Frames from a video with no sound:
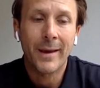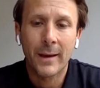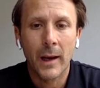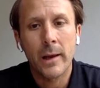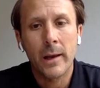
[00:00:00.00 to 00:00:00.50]
and
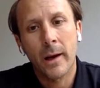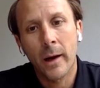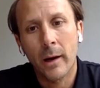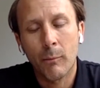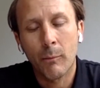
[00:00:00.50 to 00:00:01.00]
making La
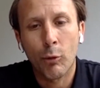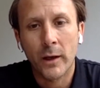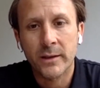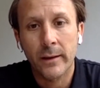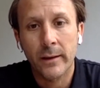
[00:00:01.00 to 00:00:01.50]
Liga
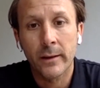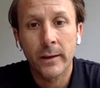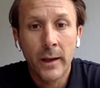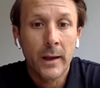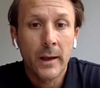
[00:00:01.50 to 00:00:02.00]
more
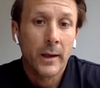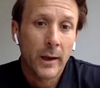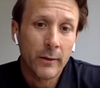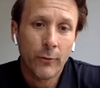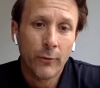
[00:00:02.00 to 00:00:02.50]
exciting.
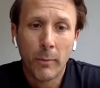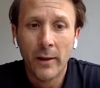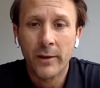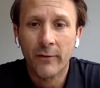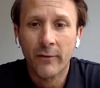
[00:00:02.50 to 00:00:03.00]
And for
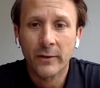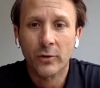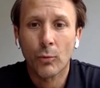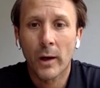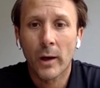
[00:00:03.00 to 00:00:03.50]
Valencia
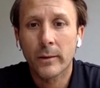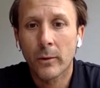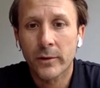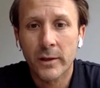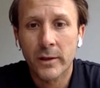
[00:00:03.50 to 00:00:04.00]
fans as
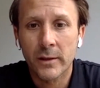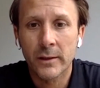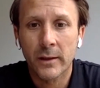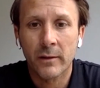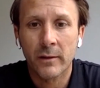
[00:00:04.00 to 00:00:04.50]
well, obviously
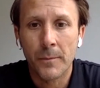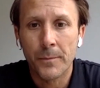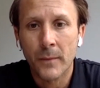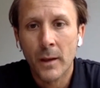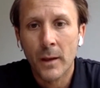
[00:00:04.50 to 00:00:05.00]
seeing the
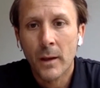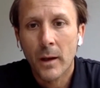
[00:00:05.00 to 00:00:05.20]
team